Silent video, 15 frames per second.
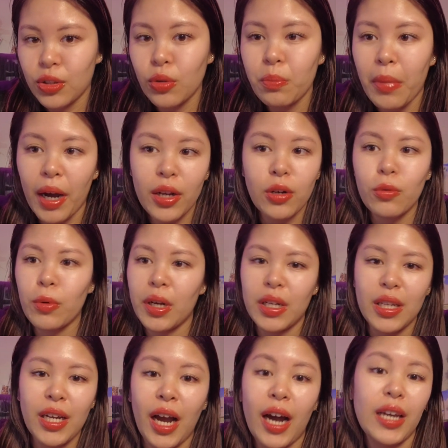you might
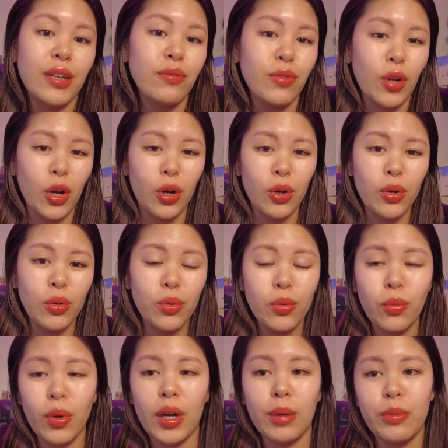already kind of know
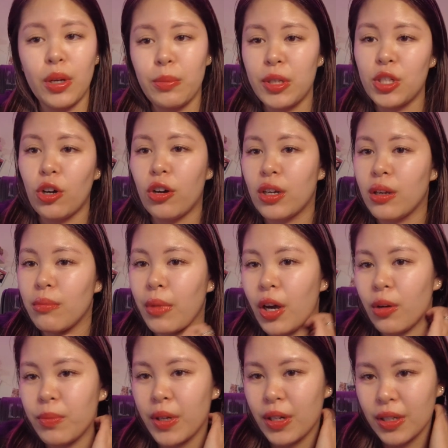what I'm going to be talking
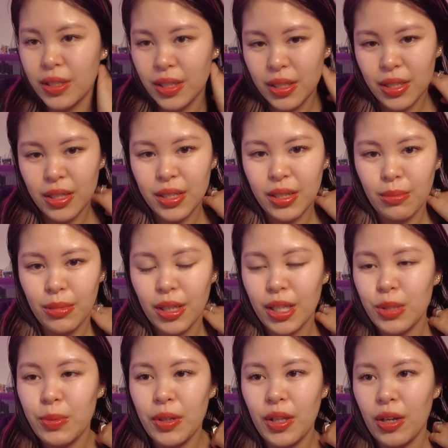about because this is something
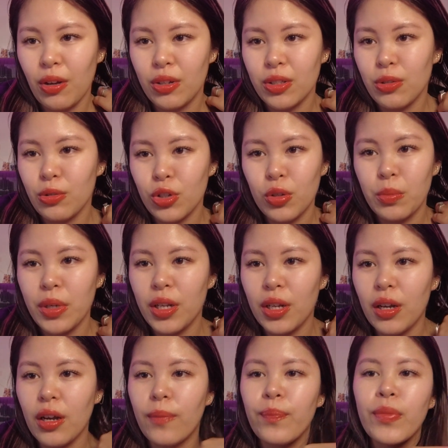that's been like on social
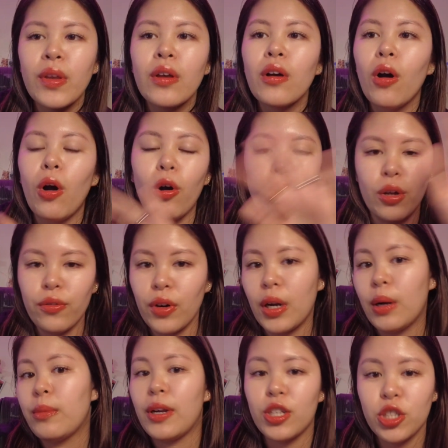media all over,
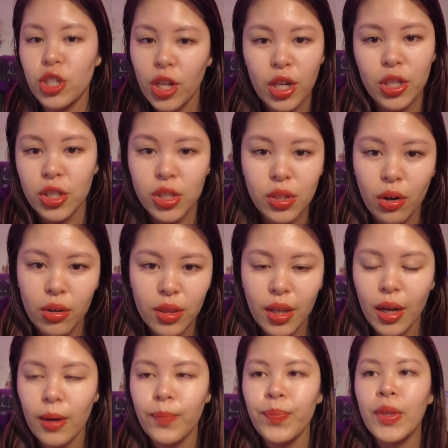and I'm actually going to just start there.